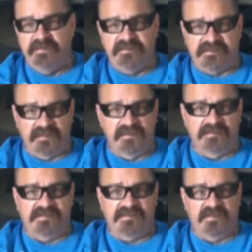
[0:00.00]

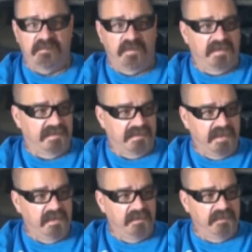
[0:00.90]
shirts and want to
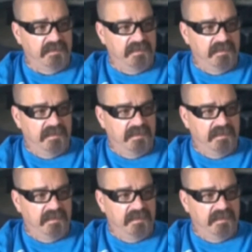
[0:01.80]
know.